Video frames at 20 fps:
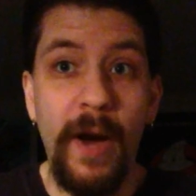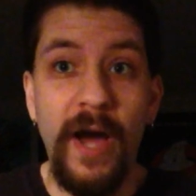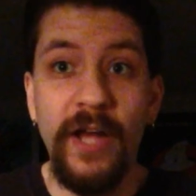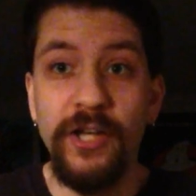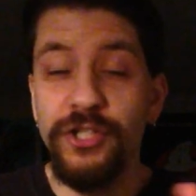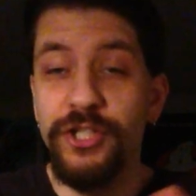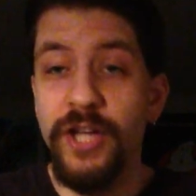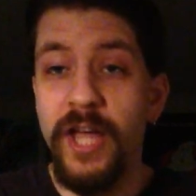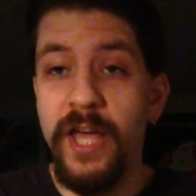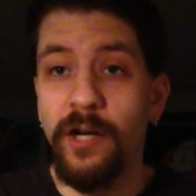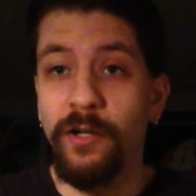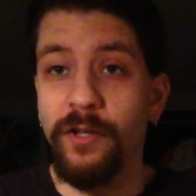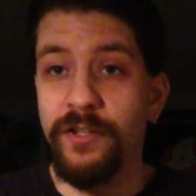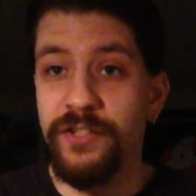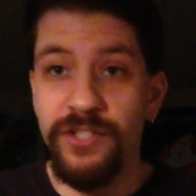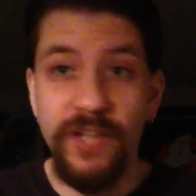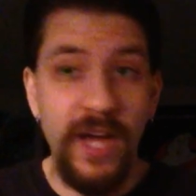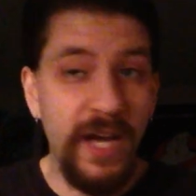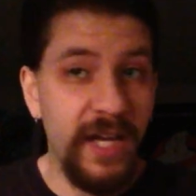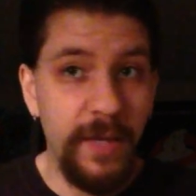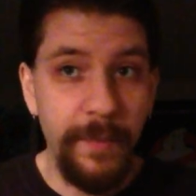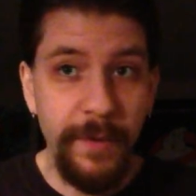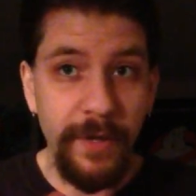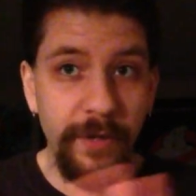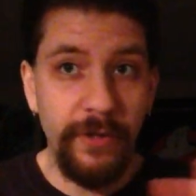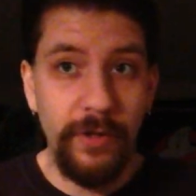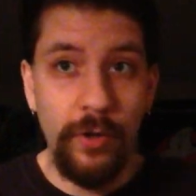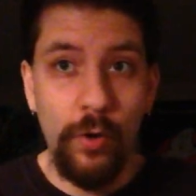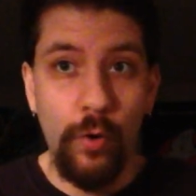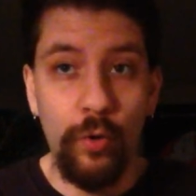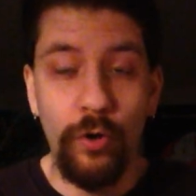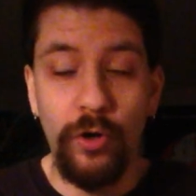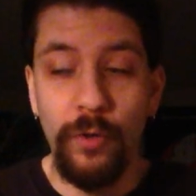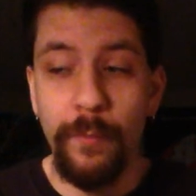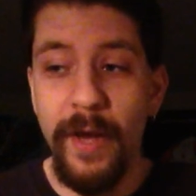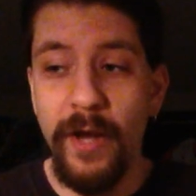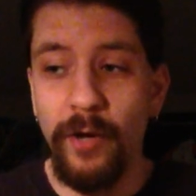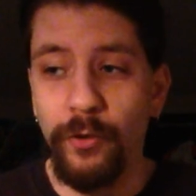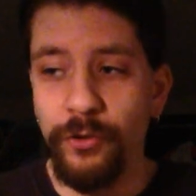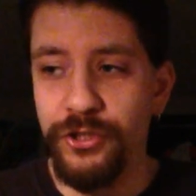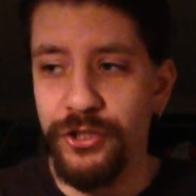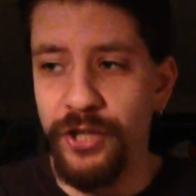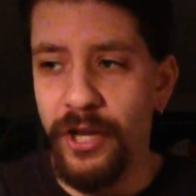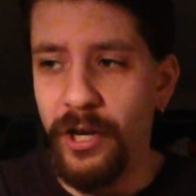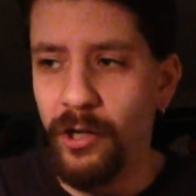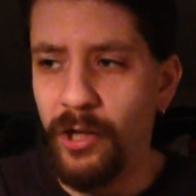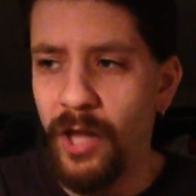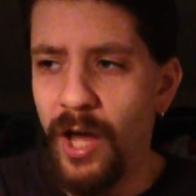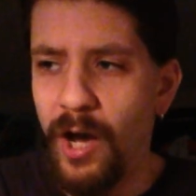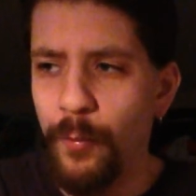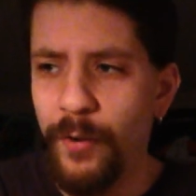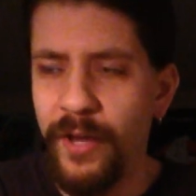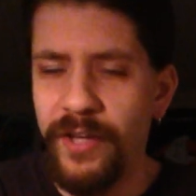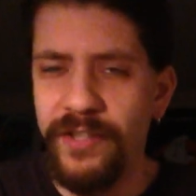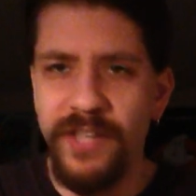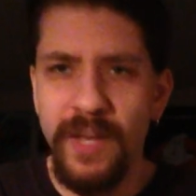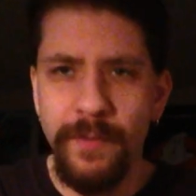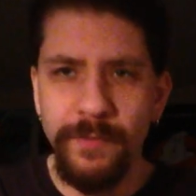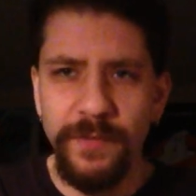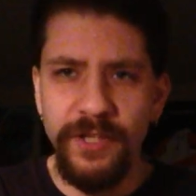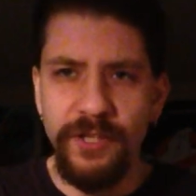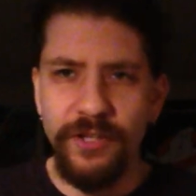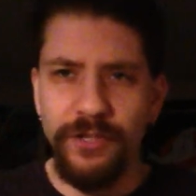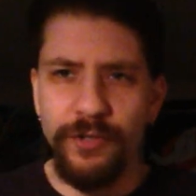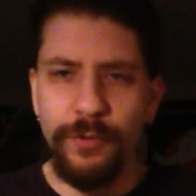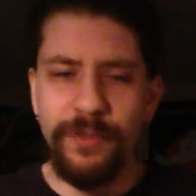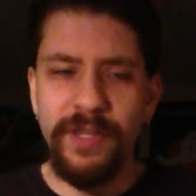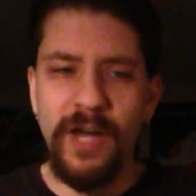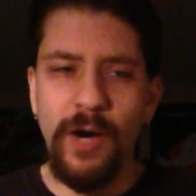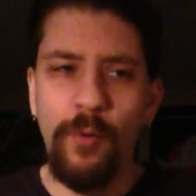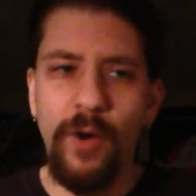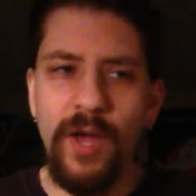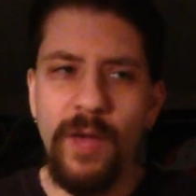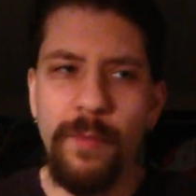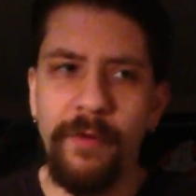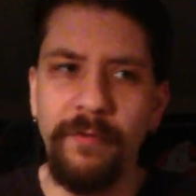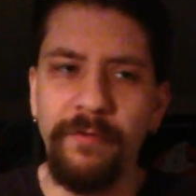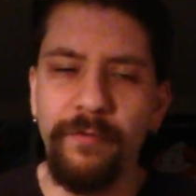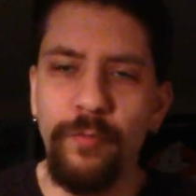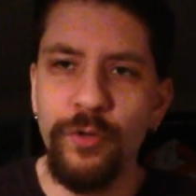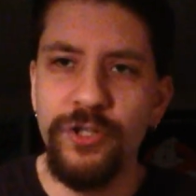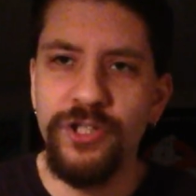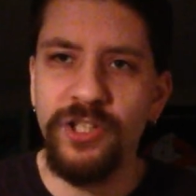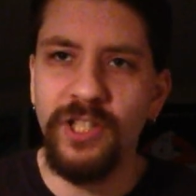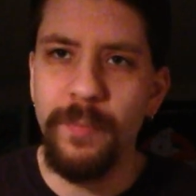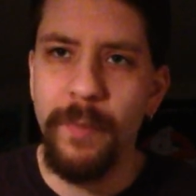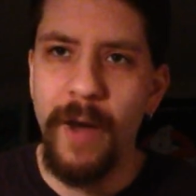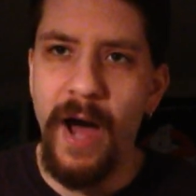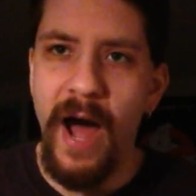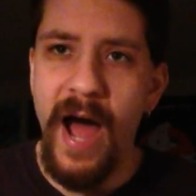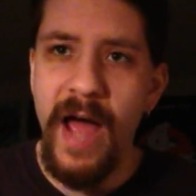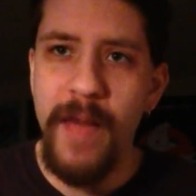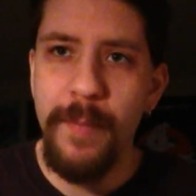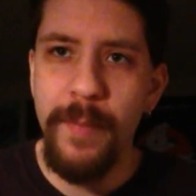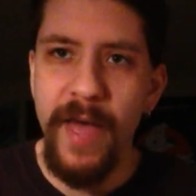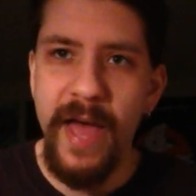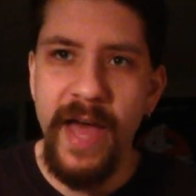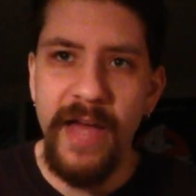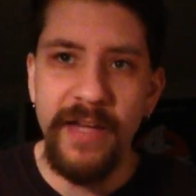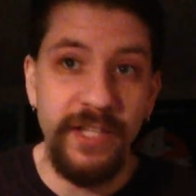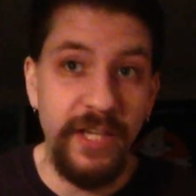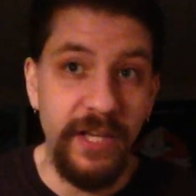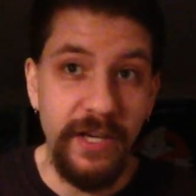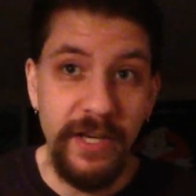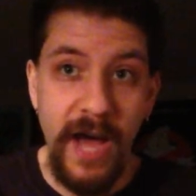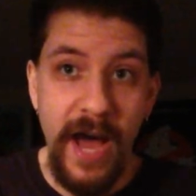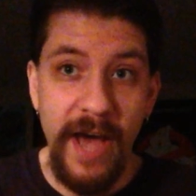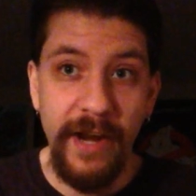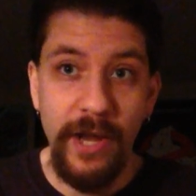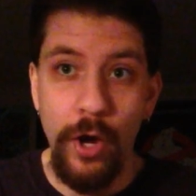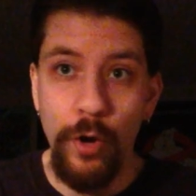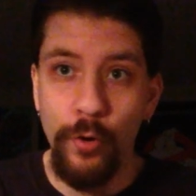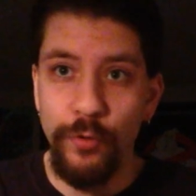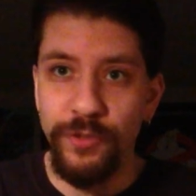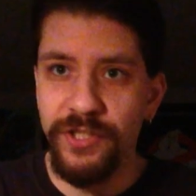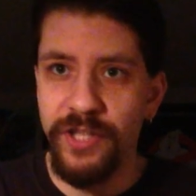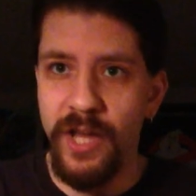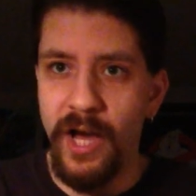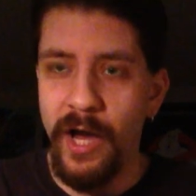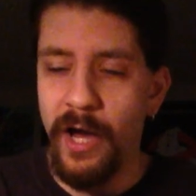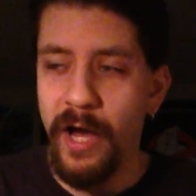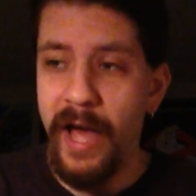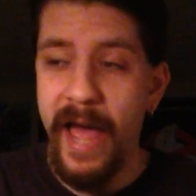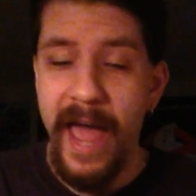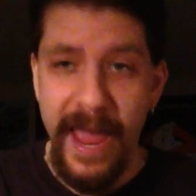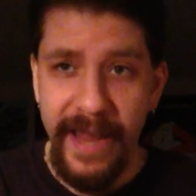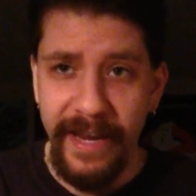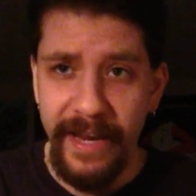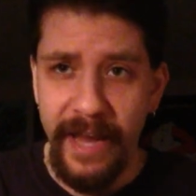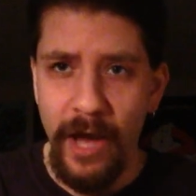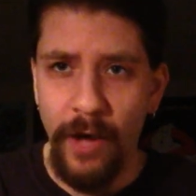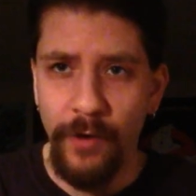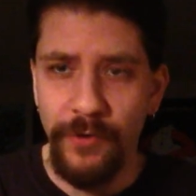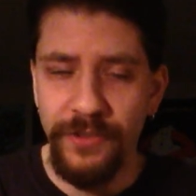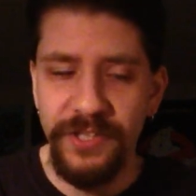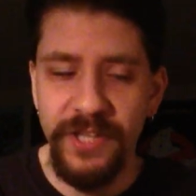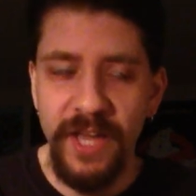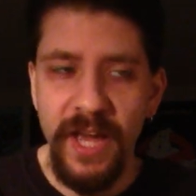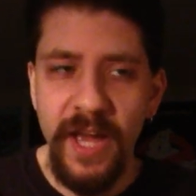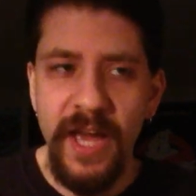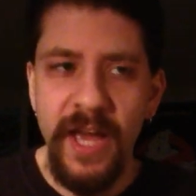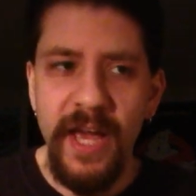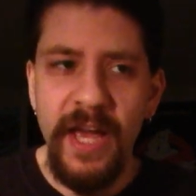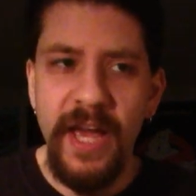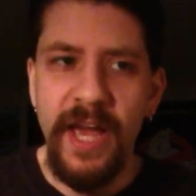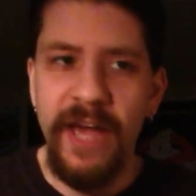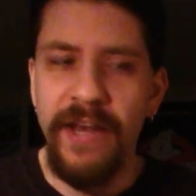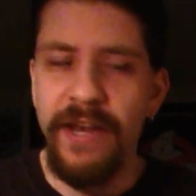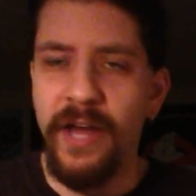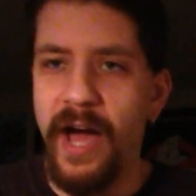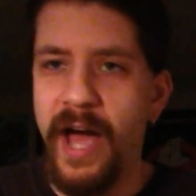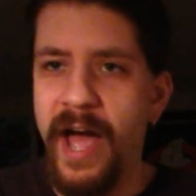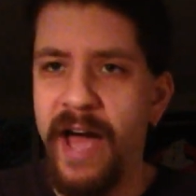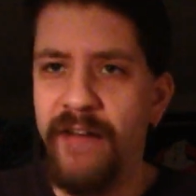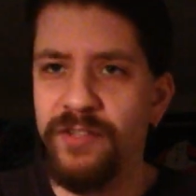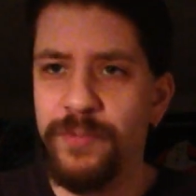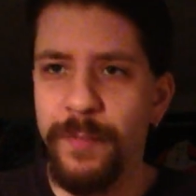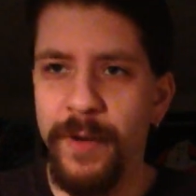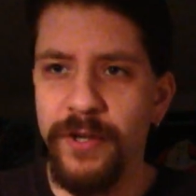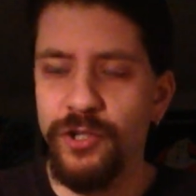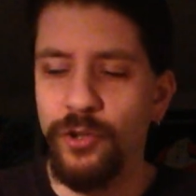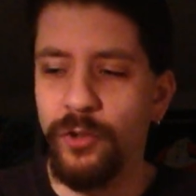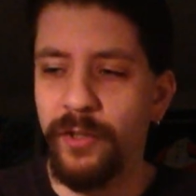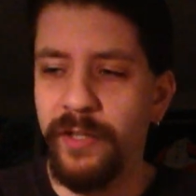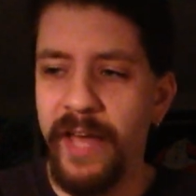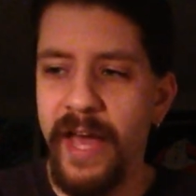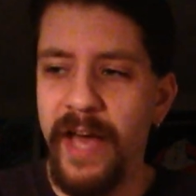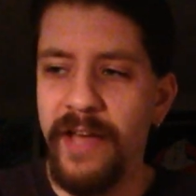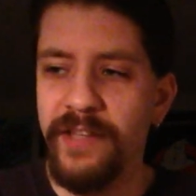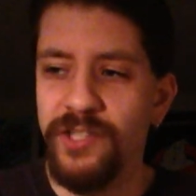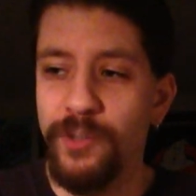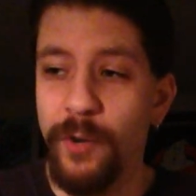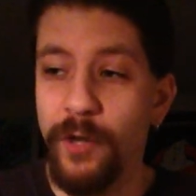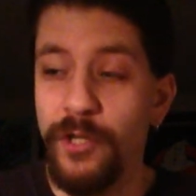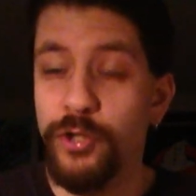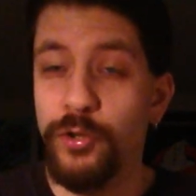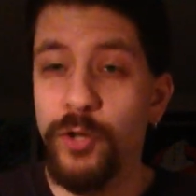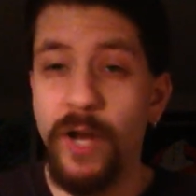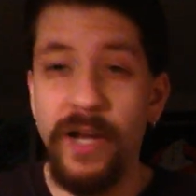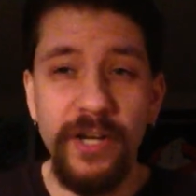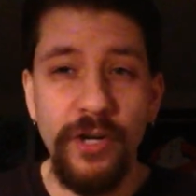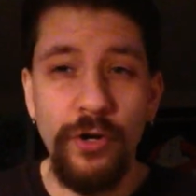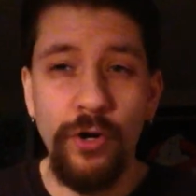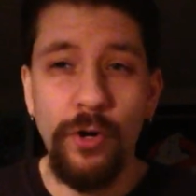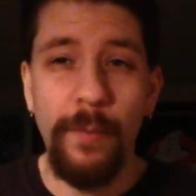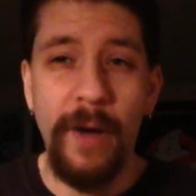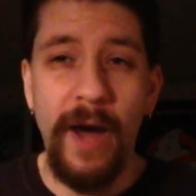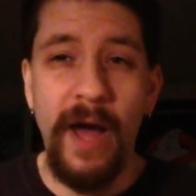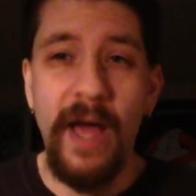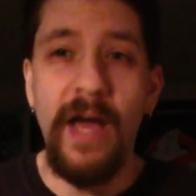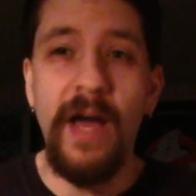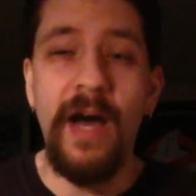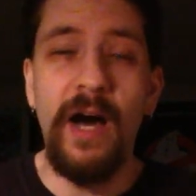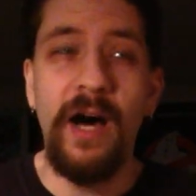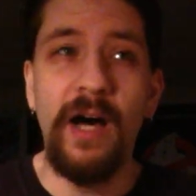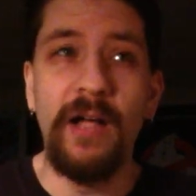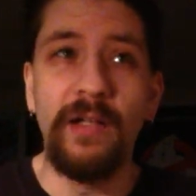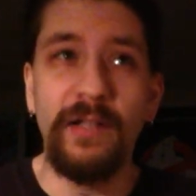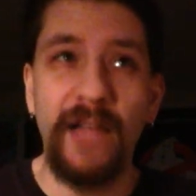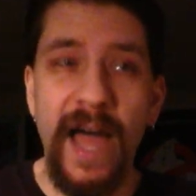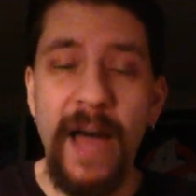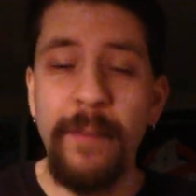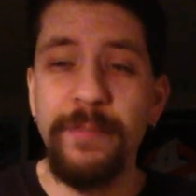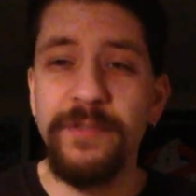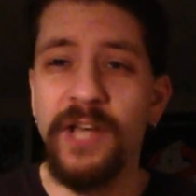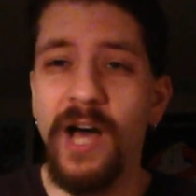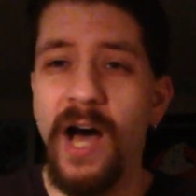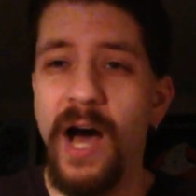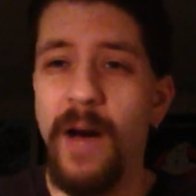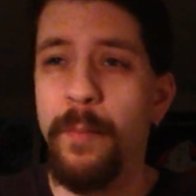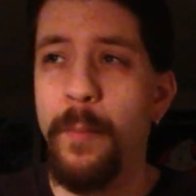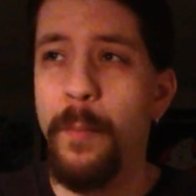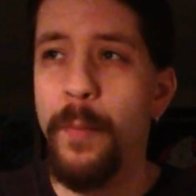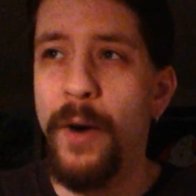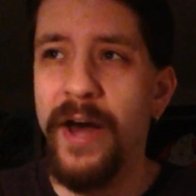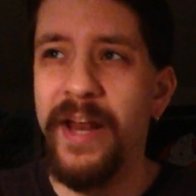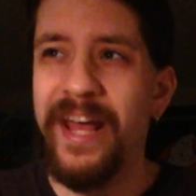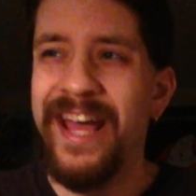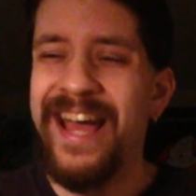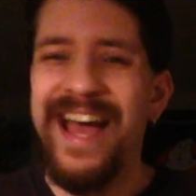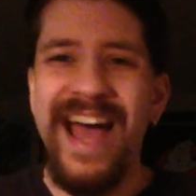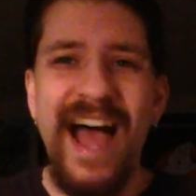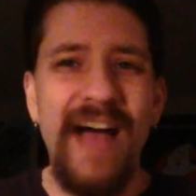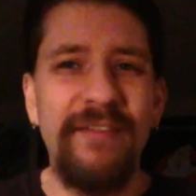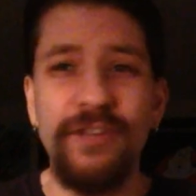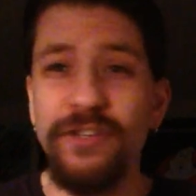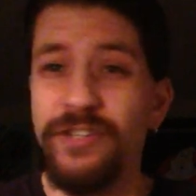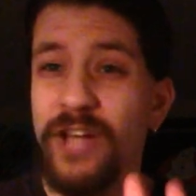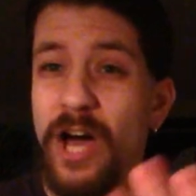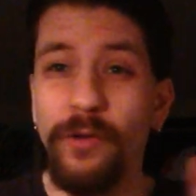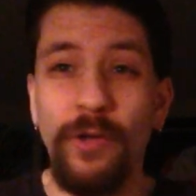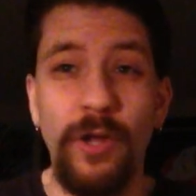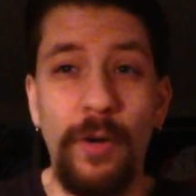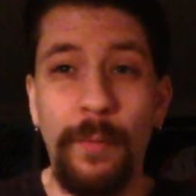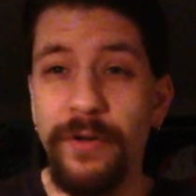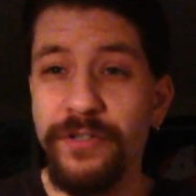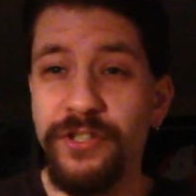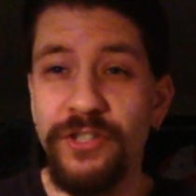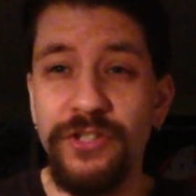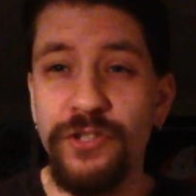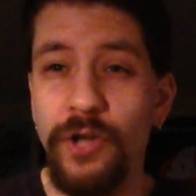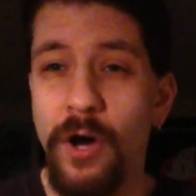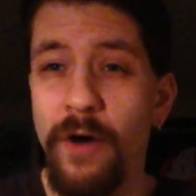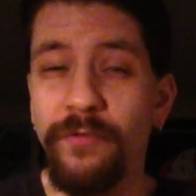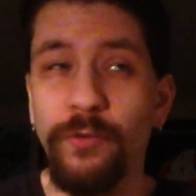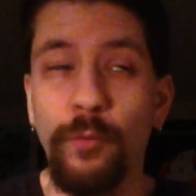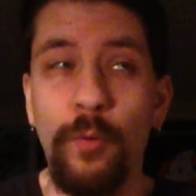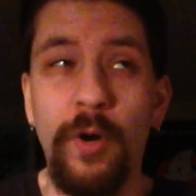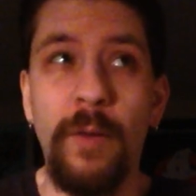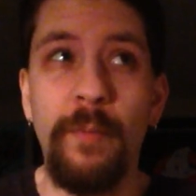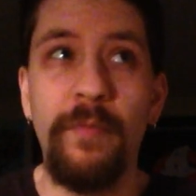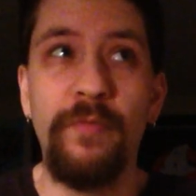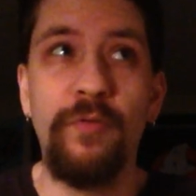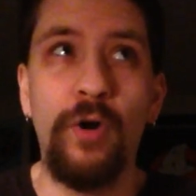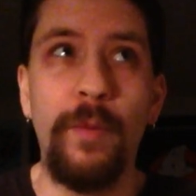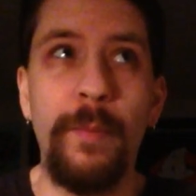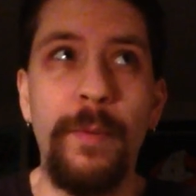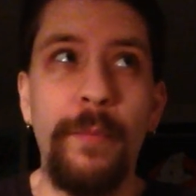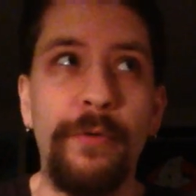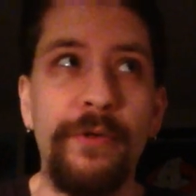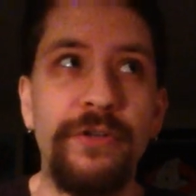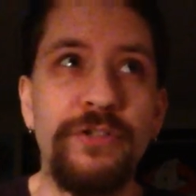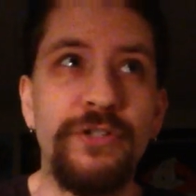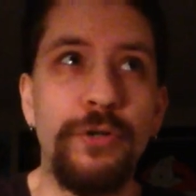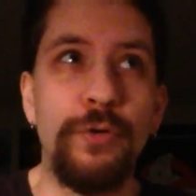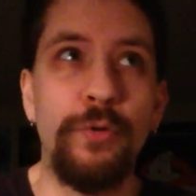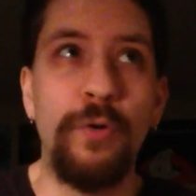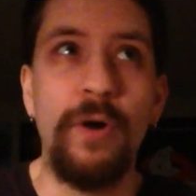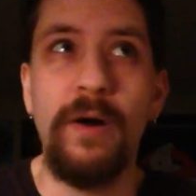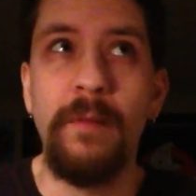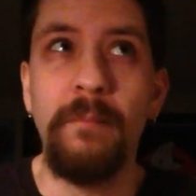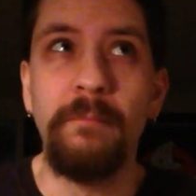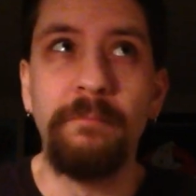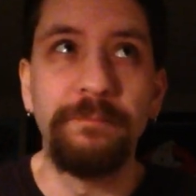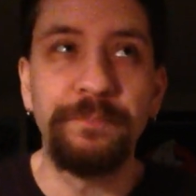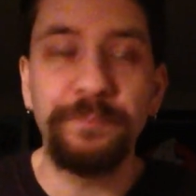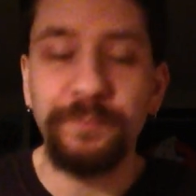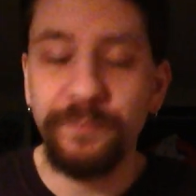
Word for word: my channel. It's not going to be on the Horror Metal channel. Uh, we attempted to do it that way, but unfortunately my iPad cannot host uh, Hangouts and uh, have special guests. So I tried to do it on my uh, laptop, but I have to download a bunch of software before I'm able to do um,